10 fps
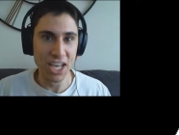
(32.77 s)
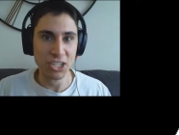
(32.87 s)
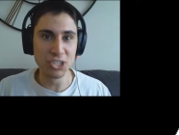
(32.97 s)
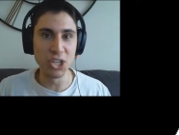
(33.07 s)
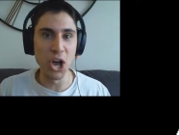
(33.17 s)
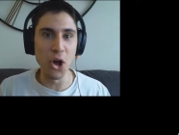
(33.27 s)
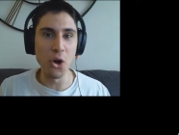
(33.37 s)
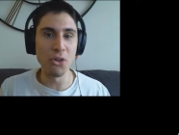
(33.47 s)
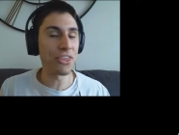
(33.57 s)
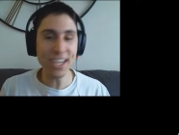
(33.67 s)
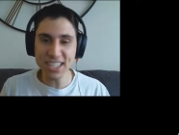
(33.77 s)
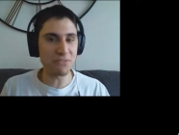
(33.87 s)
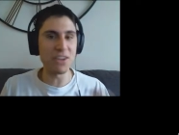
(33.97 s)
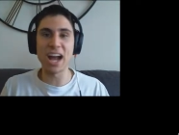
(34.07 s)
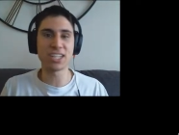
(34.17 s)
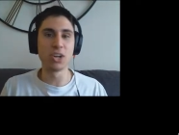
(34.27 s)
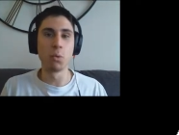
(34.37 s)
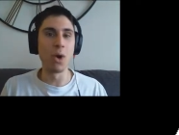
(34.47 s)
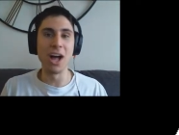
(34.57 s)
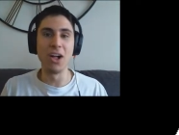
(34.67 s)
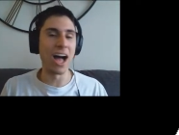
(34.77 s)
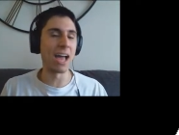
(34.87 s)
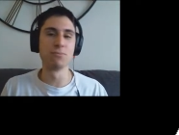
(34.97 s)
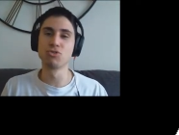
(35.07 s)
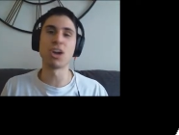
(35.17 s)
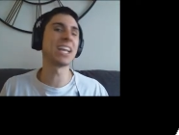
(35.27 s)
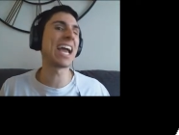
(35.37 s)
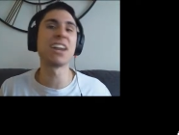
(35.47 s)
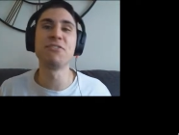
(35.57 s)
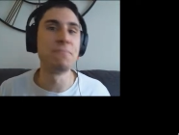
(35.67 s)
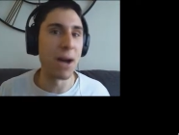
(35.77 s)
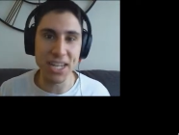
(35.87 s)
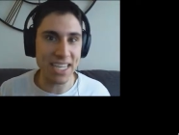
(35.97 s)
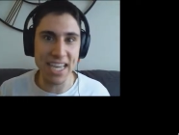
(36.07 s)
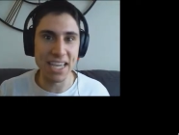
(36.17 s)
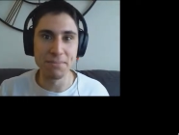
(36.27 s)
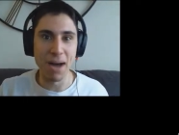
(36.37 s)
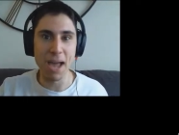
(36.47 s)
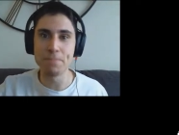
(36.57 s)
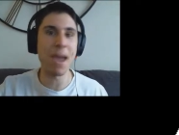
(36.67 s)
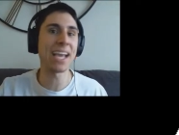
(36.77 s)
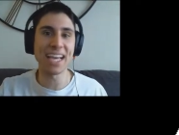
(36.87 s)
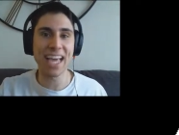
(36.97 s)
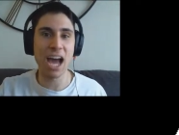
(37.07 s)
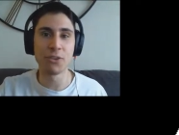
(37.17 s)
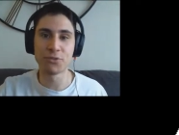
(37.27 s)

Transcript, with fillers: So things have not gone well. I'm running out of money in my bank account